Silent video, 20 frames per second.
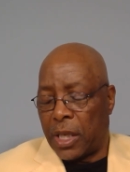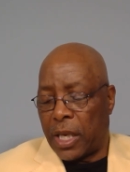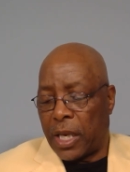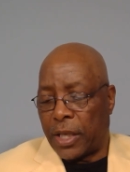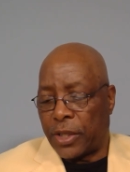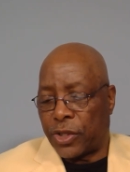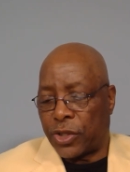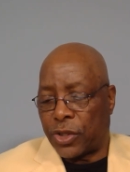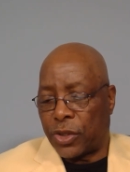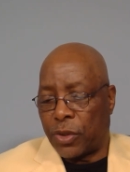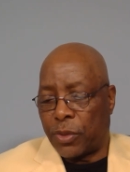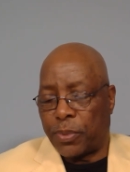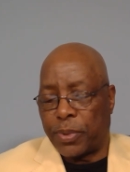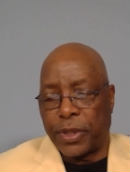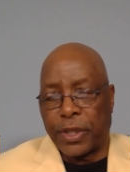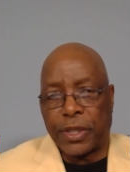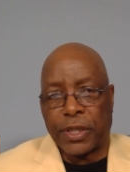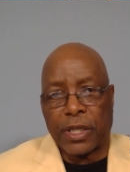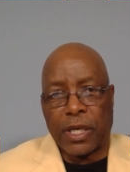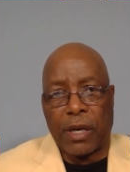And so
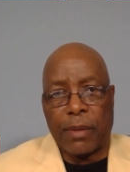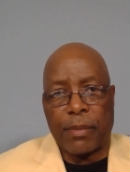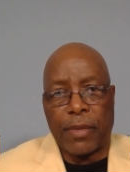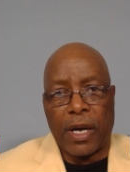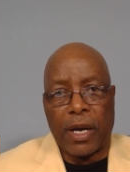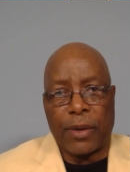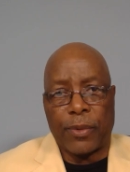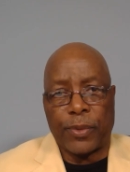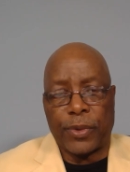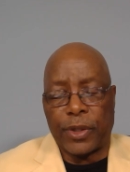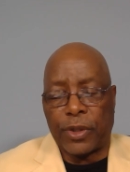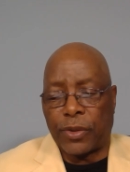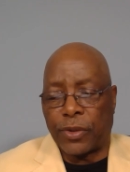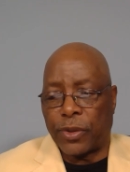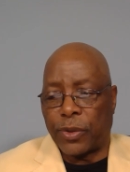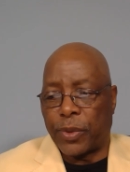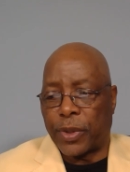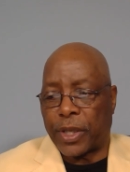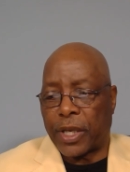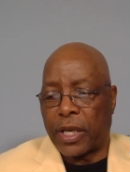please come out. We don't know
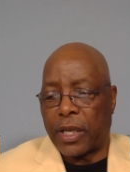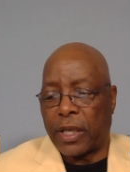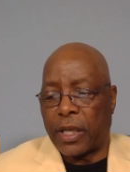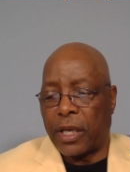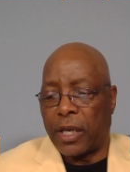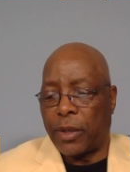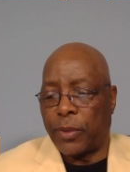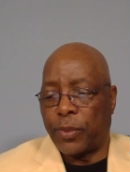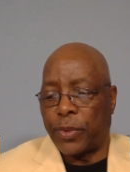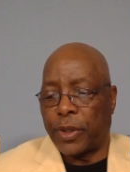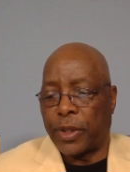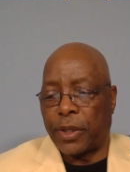what kind of help we're